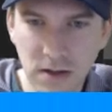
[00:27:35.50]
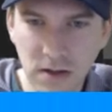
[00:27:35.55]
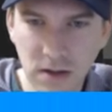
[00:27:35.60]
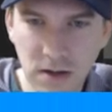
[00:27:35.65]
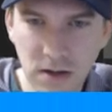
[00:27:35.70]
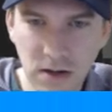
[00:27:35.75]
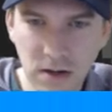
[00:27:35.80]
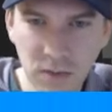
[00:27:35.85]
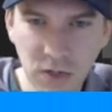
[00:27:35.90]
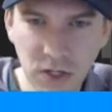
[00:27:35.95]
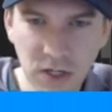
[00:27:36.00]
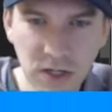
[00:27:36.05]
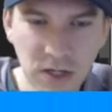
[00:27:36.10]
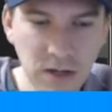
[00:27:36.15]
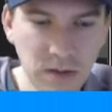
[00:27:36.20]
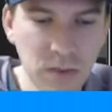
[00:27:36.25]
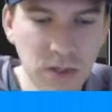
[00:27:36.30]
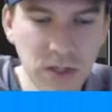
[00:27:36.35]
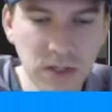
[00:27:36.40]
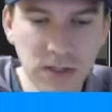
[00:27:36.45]
I'm going to
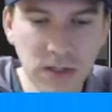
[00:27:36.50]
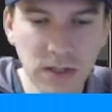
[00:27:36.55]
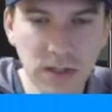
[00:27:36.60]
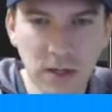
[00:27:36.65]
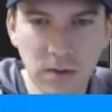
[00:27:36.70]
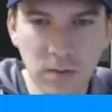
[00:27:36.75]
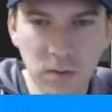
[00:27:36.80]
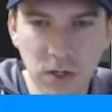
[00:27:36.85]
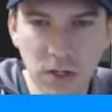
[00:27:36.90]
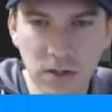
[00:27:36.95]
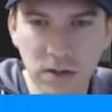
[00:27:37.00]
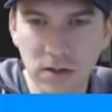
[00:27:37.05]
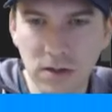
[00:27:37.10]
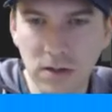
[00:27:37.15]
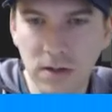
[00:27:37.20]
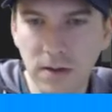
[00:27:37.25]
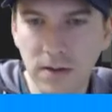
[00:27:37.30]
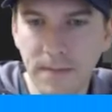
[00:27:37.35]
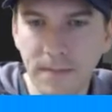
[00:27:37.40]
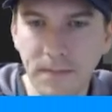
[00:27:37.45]
keep these the same color.
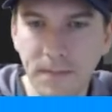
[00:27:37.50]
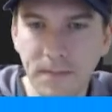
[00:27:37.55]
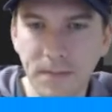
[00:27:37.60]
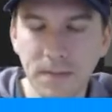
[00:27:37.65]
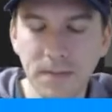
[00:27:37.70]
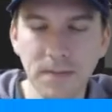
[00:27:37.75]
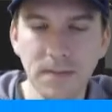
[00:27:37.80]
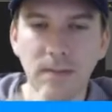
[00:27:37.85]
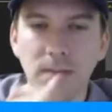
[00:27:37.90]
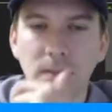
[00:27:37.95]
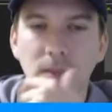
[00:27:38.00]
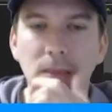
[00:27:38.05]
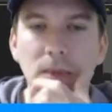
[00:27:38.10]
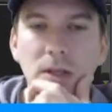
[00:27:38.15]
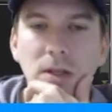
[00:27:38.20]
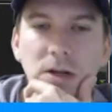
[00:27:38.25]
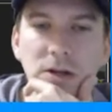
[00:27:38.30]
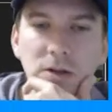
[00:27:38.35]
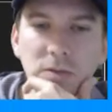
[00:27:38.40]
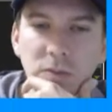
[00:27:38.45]

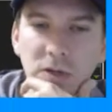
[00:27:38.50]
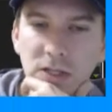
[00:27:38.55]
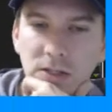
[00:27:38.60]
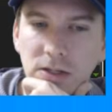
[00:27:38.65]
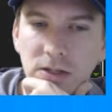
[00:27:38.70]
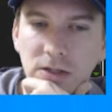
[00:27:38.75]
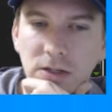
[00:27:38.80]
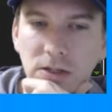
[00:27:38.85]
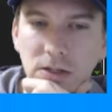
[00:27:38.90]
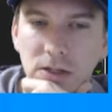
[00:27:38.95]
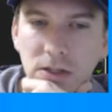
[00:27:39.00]
Not a big deal.